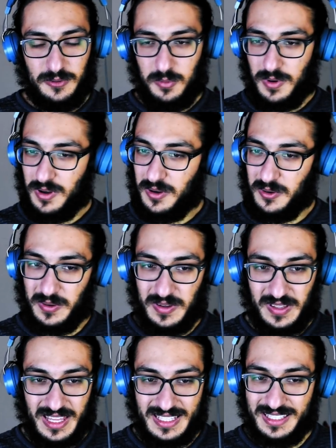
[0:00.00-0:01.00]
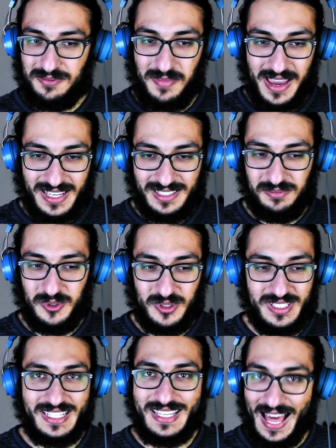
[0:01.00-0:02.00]
Whoa, that's amazing
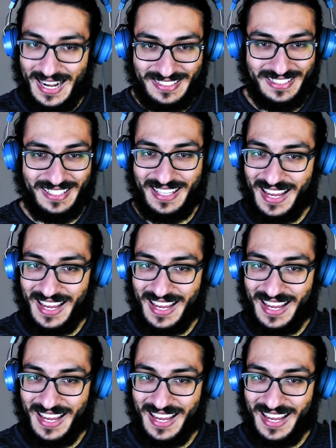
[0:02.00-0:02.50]
musicality